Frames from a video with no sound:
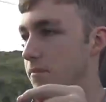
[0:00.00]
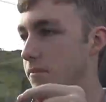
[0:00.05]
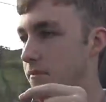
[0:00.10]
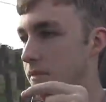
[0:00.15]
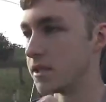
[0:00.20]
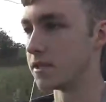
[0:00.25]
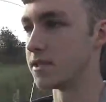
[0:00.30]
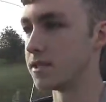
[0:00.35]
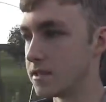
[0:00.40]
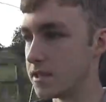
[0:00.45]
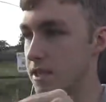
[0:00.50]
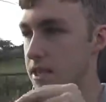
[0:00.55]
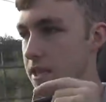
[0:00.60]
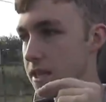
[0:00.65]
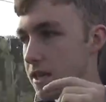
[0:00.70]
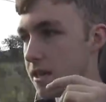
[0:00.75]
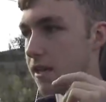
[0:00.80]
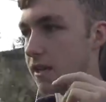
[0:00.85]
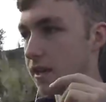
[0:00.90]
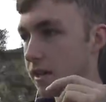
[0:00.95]
this is
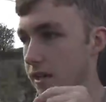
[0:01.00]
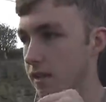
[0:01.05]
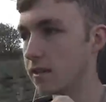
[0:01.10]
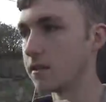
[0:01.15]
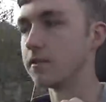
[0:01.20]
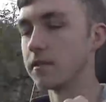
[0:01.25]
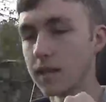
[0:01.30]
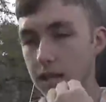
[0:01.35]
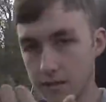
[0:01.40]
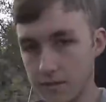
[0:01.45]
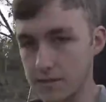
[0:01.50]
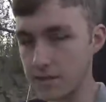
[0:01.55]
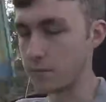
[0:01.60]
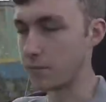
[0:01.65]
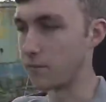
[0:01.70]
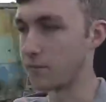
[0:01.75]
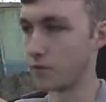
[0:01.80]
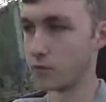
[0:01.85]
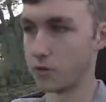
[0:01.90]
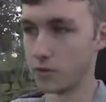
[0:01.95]
the, like I said
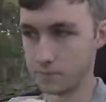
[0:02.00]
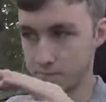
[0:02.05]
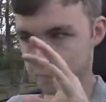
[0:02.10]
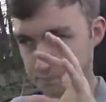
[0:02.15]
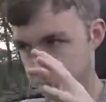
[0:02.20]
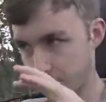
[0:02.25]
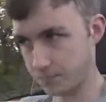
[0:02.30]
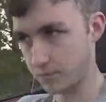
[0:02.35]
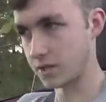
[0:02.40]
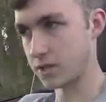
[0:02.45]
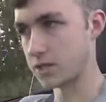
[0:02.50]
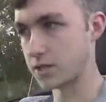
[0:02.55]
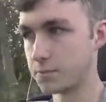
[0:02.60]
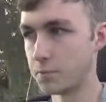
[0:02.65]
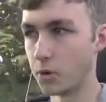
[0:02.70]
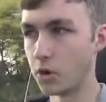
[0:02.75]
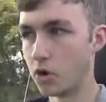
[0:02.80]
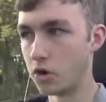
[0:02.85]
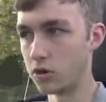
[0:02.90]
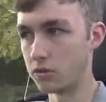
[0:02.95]
before,
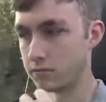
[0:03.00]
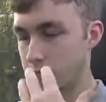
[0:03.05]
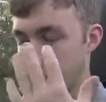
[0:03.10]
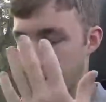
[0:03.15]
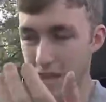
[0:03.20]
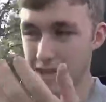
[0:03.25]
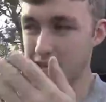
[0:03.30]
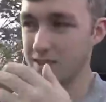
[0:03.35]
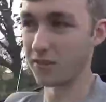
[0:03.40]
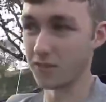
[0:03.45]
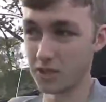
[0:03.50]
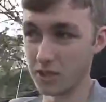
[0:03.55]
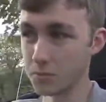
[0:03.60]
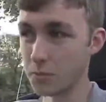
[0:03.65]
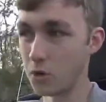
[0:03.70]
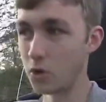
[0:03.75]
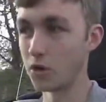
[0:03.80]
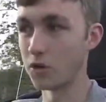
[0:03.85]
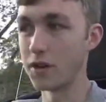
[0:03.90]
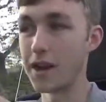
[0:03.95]
sport, based on the
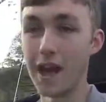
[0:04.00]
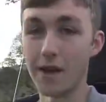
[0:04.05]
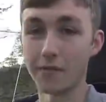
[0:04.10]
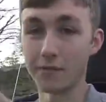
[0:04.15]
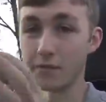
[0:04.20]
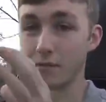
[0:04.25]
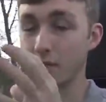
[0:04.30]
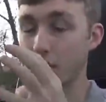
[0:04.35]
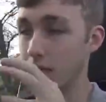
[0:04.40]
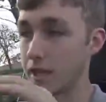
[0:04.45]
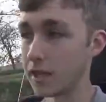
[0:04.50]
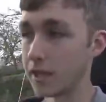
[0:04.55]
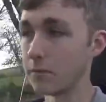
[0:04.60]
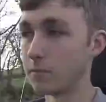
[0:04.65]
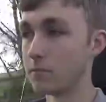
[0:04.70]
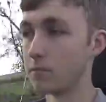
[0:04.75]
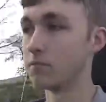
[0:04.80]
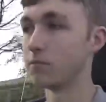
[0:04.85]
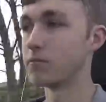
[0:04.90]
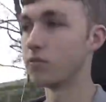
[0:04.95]
sport nav
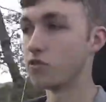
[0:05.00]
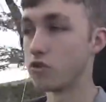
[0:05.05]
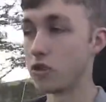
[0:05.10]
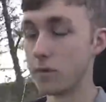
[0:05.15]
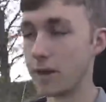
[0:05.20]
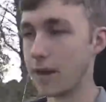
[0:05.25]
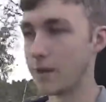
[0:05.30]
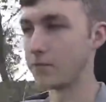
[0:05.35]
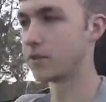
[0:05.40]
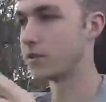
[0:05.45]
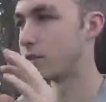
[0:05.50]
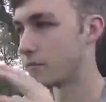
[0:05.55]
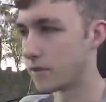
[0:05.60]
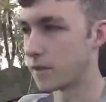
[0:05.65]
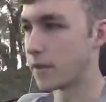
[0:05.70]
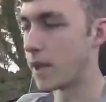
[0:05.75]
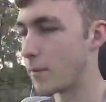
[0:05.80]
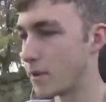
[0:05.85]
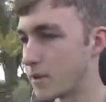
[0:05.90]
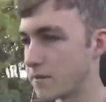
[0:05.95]
trim level of the
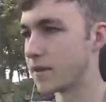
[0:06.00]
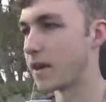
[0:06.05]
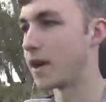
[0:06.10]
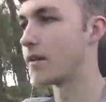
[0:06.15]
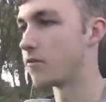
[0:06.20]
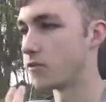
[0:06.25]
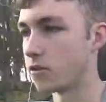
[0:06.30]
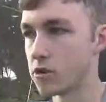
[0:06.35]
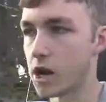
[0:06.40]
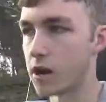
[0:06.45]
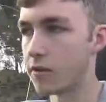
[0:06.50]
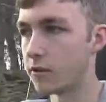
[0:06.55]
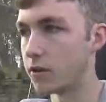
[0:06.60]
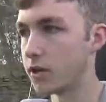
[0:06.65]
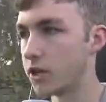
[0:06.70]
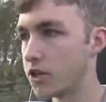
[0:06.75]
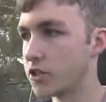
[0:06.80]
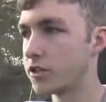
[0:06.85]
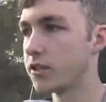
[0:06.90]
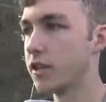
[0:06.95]
MX5, the Car
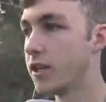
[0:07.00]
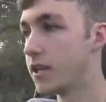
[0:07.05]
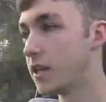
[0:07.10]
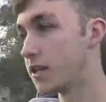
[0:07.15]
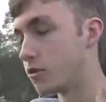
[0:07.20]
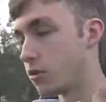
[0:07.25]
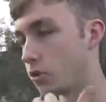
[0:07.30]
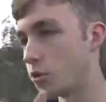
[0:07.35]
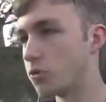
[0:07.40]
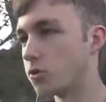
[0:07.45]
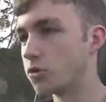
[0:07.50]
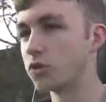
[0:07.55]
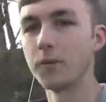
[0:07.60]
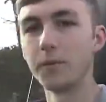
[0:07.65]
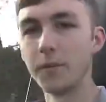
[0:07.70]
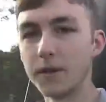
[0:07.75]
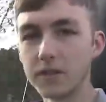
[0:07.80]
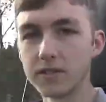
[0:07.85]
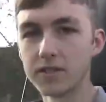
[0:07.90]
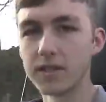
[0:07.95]
Edition, so it comes with
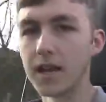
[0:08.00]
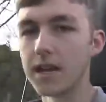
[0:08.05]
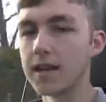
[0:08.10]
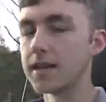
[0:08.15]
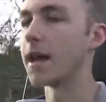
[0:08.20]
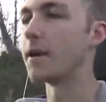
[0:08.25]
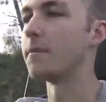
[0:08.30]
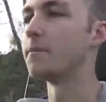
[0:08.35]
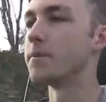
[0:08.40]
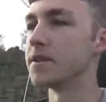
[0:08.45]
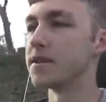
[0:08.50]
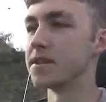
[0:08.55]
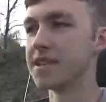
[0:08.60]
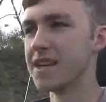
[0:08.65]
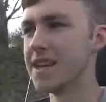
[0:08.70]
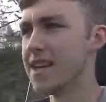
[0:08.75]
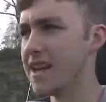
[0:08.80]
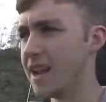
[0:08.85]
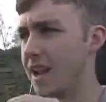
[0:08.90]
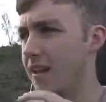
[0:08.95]
the Bilstein dampers,
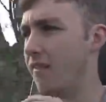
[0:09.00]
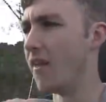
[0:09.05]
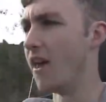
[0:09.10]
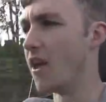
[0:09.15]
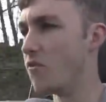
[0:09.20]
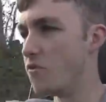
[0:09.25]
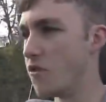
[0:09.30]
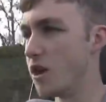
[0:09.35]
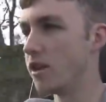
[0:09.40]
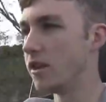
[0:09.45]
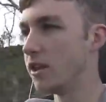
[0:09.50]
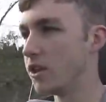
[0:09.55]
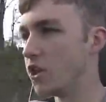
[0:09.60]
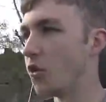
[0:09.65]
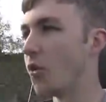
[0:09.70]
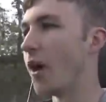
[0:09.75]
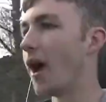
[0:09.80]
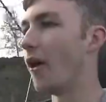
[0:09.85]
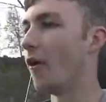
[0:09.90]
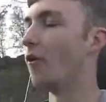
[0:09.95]
and they really
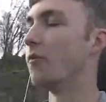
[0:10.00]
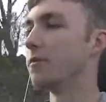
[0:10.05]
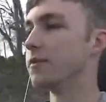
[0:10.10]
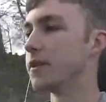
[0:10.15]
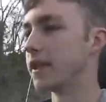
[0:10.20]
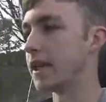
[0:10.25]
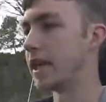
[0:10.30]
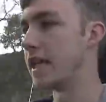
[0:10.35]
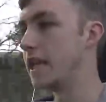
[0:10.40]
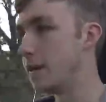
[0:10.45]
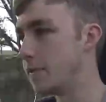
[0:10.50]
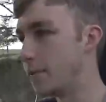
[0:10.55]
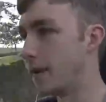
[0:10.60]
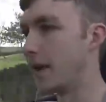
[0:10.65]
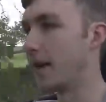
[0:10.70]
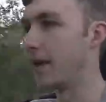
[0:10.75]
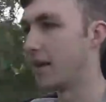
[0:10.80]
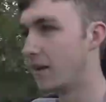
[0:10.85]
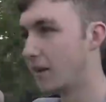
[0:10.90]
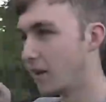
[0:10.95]
do help to keep
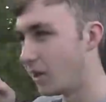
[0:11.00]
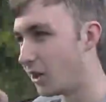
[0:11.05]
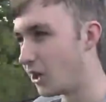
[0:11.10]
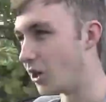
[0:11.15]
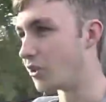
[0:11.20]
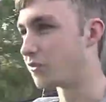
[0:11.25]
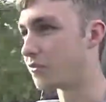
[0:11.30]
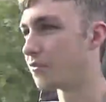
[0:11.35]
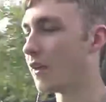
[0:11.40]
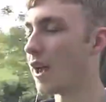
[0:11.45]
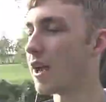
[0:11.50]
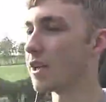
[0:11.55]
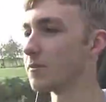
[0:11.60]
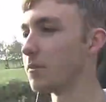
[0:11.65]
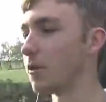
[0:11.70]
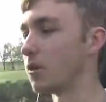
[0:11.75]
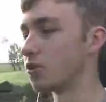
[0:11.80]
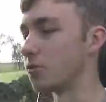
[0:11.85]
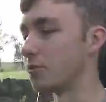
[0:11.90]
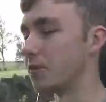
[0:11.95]
it as flat as
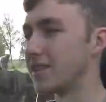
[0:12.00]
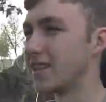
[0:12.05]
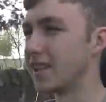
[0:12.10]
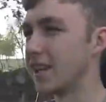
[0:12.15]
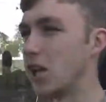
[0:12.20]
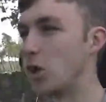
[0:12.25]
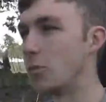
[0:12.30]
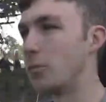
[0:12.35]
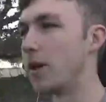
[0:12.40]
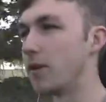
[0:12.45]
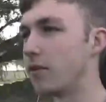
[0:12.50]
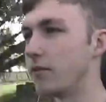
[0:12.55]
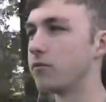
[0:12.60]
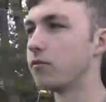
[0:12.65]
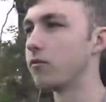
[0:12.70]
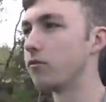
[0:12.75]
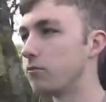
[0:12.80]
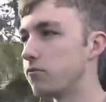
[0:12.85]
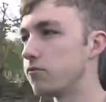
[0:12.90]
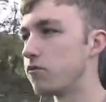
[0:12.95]
possible. There's a little bit of
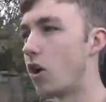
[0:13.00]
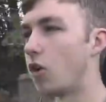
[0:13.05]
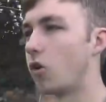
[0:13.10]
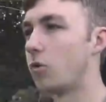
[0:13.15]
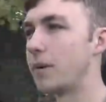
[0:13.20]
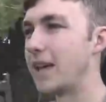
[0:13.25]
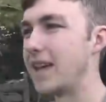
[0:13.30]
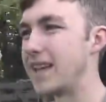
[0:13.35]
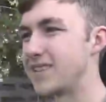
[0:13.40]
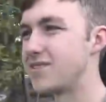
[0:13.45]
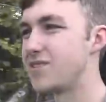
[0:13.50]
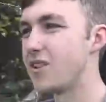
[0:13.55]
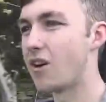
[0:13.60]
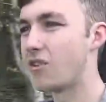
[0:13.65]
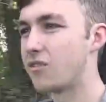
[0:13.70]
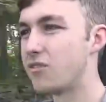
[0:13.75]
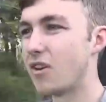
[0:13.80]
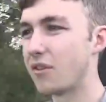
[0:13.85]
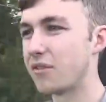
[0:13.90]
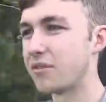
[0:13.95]
roll, but it's
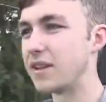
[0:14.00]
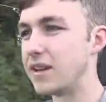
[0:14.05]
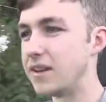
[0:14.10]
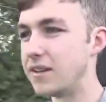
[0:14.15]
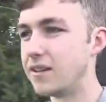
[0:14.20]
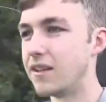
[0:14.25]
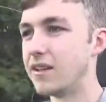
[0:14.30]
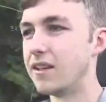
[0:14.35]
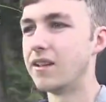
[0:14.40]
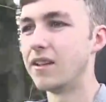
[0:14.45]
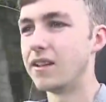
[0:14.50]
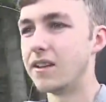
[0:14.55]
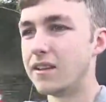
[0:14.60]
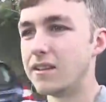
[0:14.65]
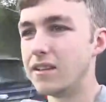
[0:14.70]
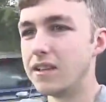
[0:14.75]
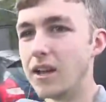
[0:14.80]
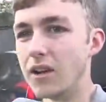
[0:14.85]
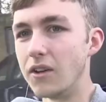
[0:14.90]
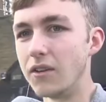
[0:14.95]
nothing,
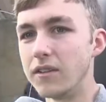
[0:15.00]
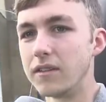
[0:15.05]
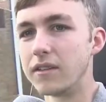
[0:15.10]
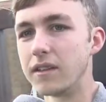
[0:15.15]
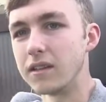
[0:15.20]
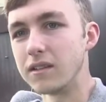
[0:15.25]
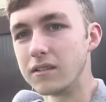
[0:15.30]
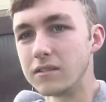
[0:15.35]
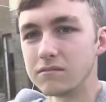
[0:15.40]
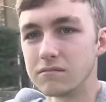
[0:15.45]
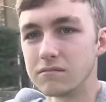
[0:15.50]
you know, you think